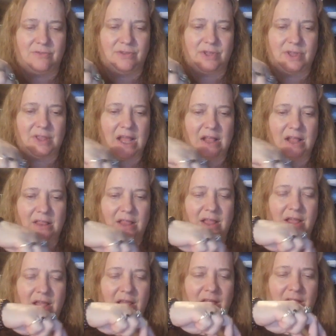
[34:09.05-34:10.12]
Feel that
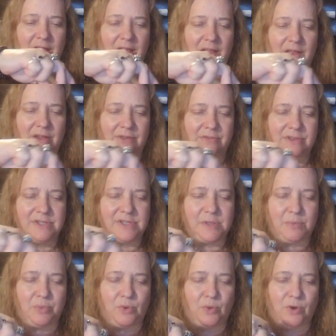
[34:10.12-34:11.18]
love and
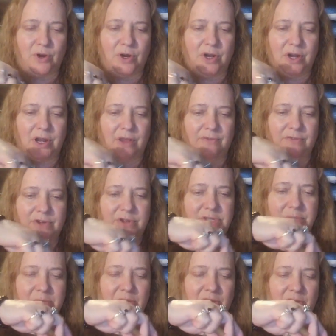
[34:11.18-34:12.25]
support of your
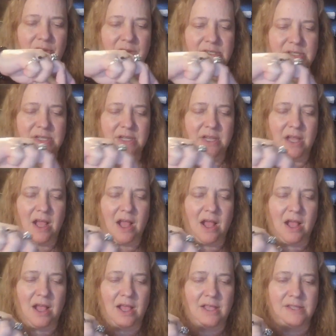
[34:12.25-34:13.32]
spirits and
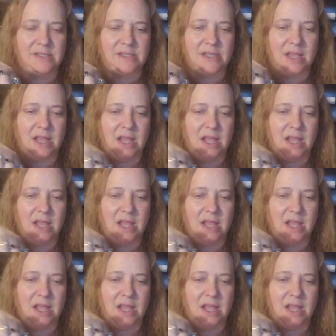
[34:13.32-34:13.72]
guides,